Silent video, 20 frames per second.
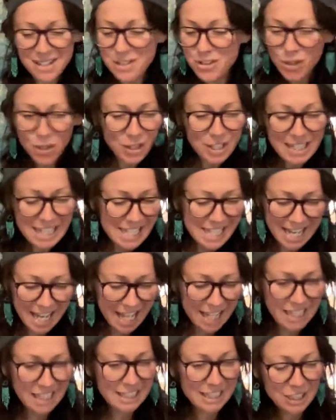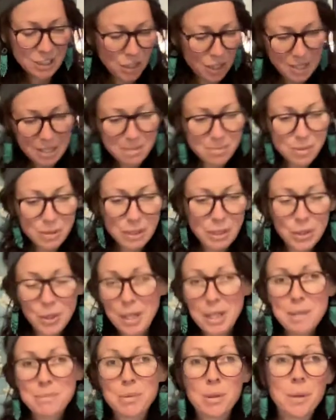turkey tail,
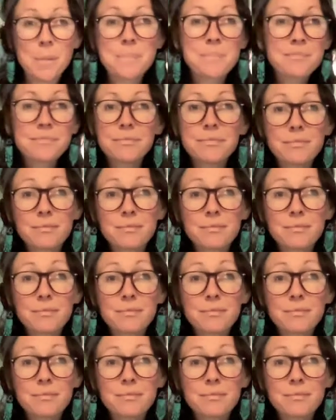incredible.